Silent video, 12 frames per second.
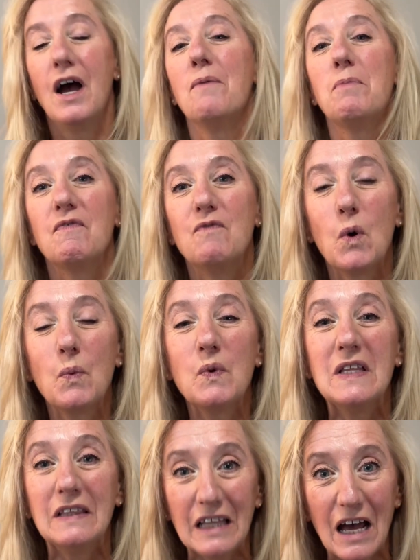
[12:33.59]
before we
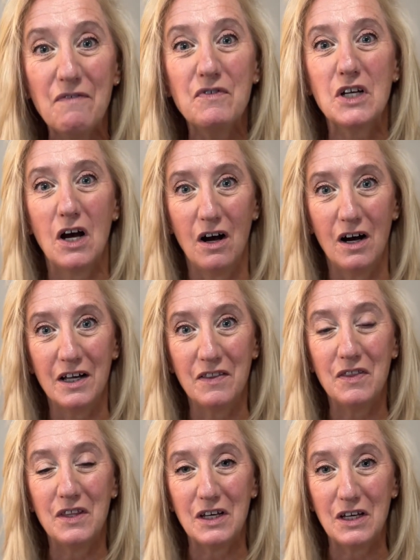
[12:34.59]
left on
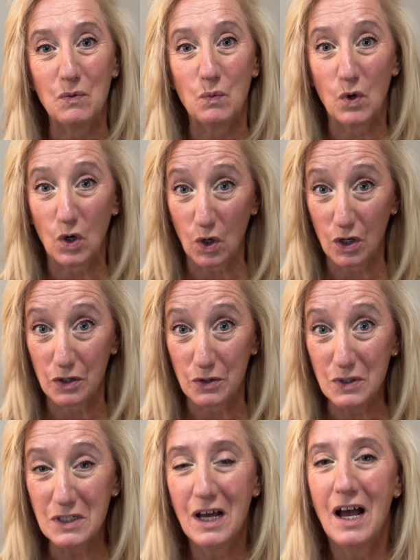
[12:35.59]
the
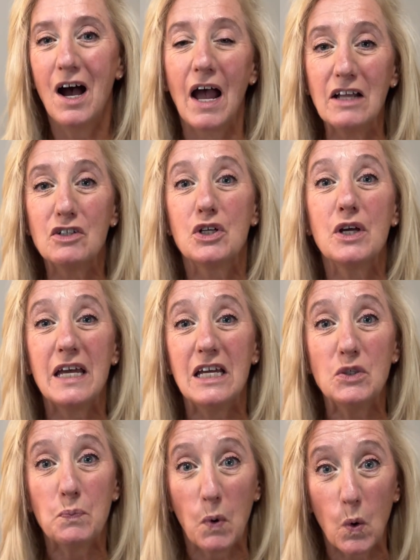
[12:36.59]
cruise at
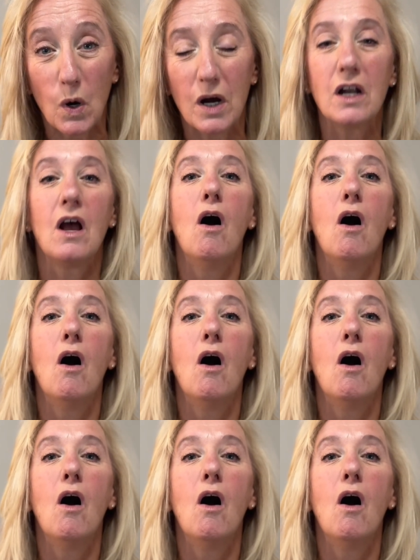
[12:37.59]
each port,